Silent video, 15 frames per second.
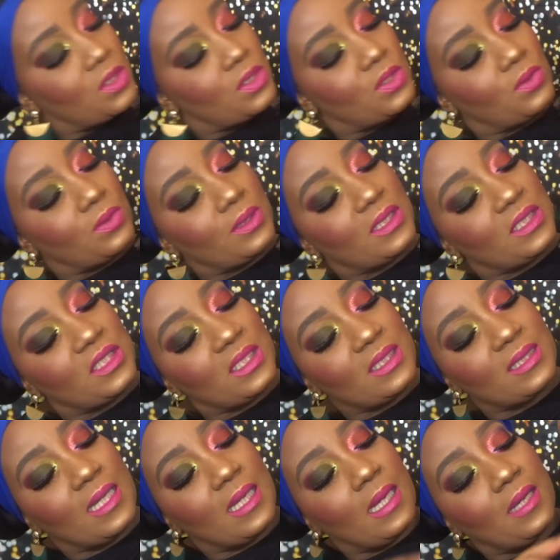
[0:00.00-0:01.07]
So these shades
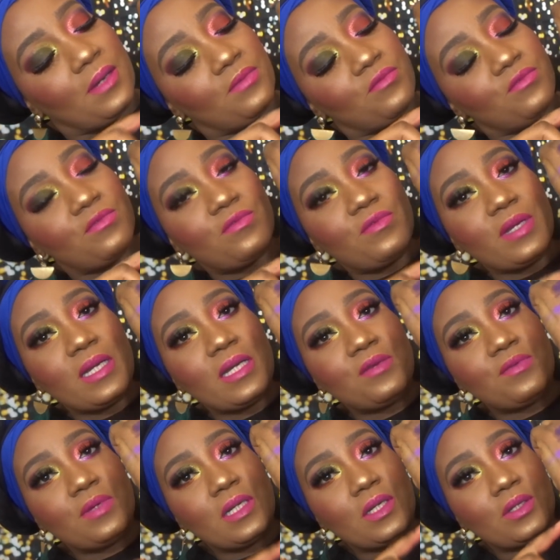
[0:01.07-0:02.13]
are really